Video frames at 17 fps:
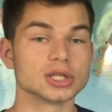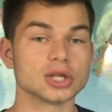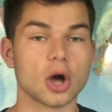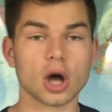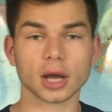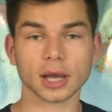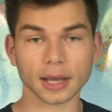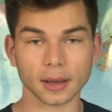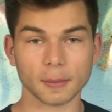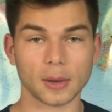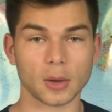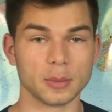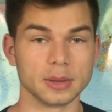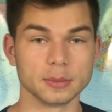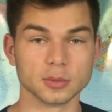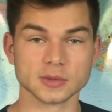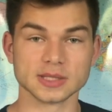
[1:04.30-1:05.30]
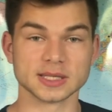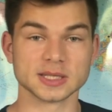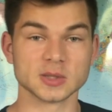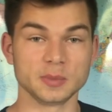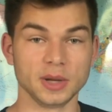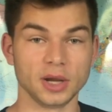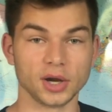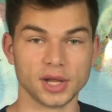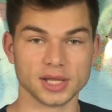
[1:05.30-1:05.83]
talking about people's
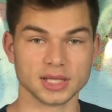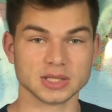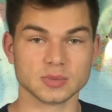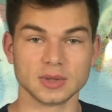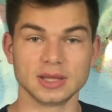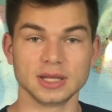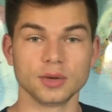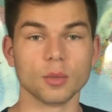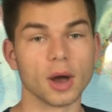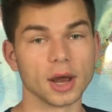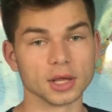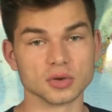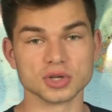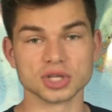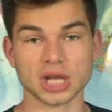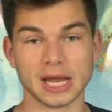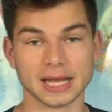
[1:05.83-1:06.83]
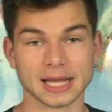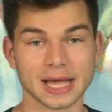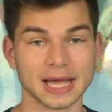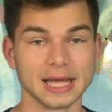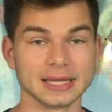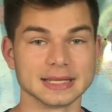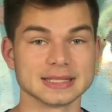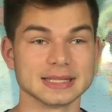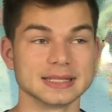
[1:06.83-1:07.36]
experience with NYU
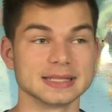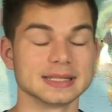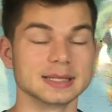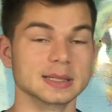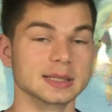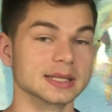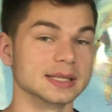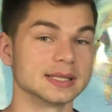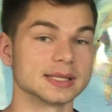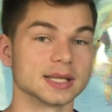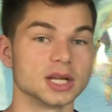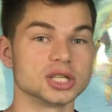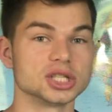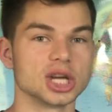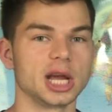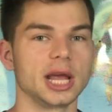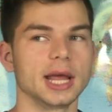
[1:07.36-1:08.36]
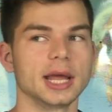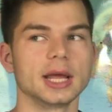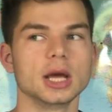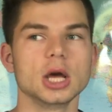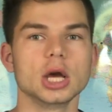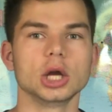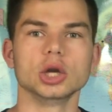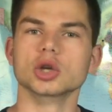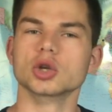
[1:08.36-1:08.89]
Shanghai since it is such a
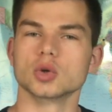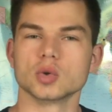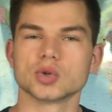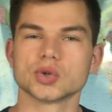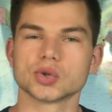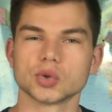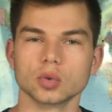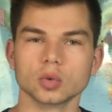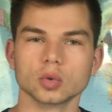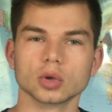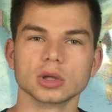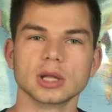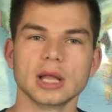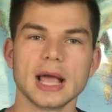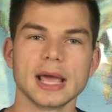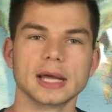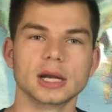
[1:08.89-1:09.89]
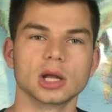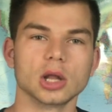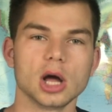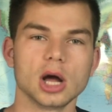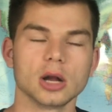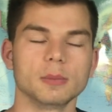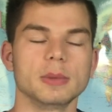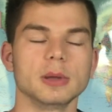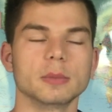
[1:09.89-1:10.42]
new school and a
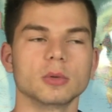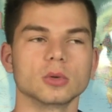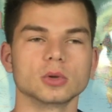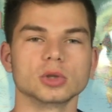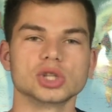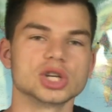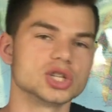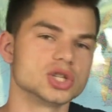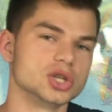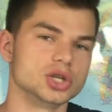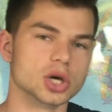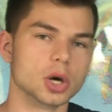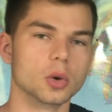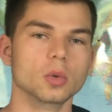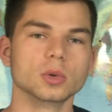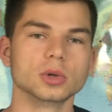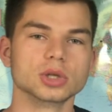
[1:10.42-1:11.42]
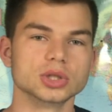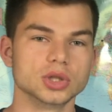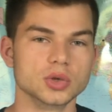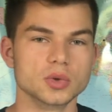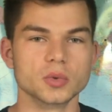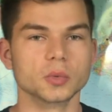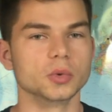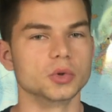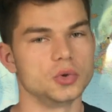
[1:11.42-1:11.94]
lot of people just don't do
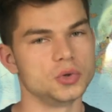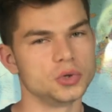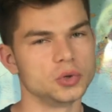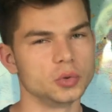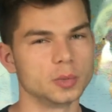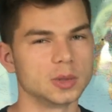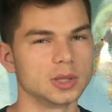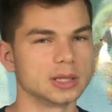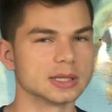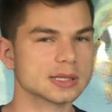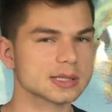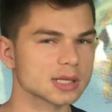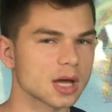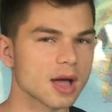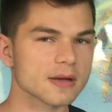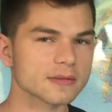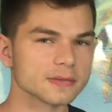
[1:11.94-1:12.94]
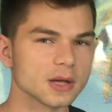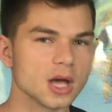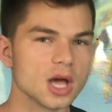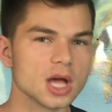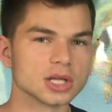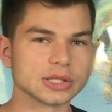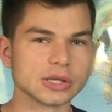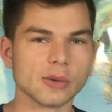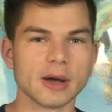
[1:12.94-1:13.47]
YouTube and stuff.
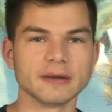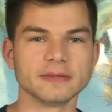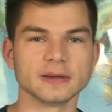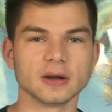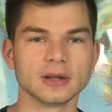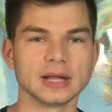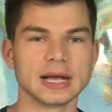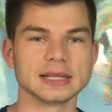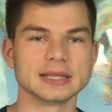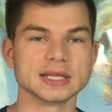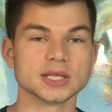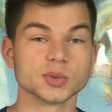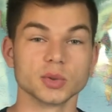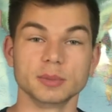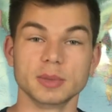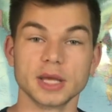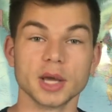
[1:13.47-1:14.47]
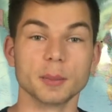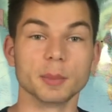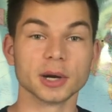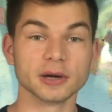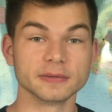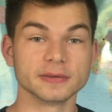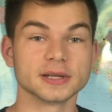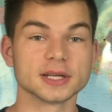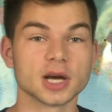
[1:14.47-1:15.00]
So I felt like this would be a
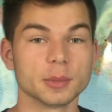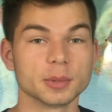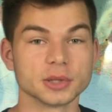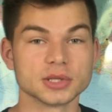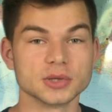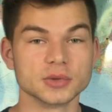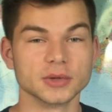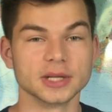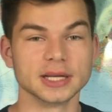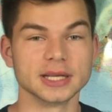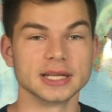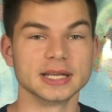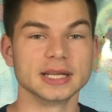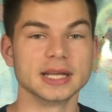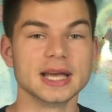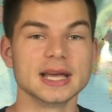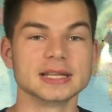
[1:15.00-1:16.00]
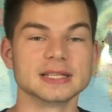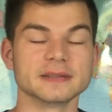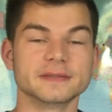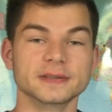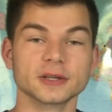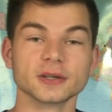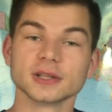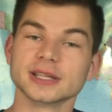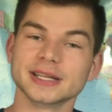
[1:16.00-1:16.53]
perfect opportunity to
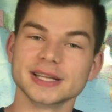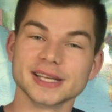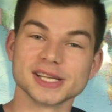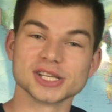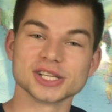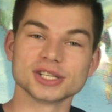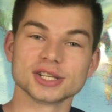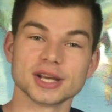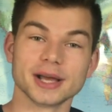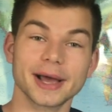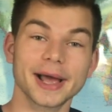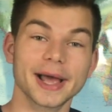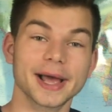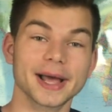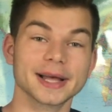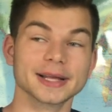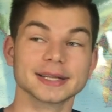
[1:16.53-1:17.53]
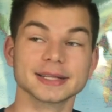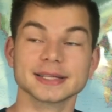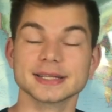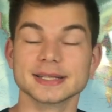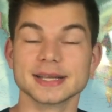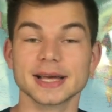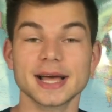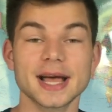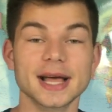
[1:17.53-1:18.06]
fill the niche
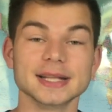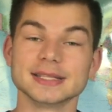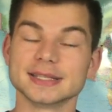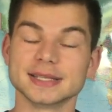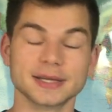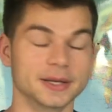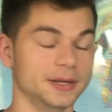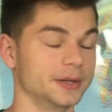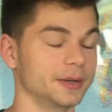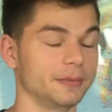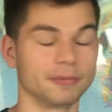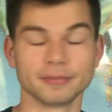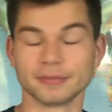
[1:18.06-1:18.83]
and to